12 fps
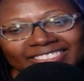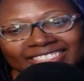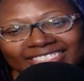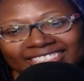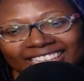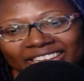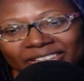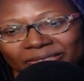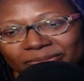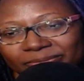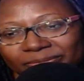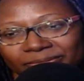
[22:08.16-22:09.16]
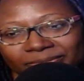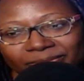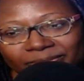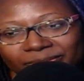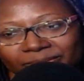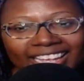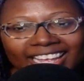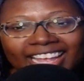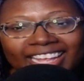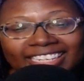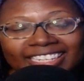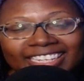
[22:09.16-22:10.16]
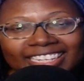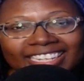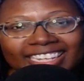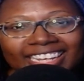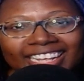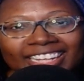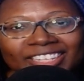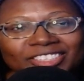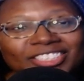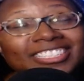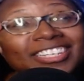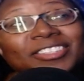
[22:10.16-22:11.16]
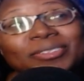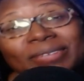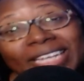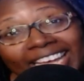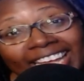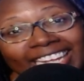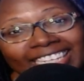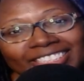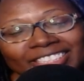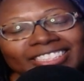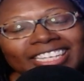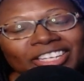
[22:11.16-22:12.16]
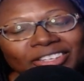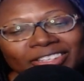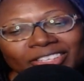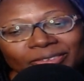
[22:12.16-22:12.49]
just like, and she tells him again, she's like, "You look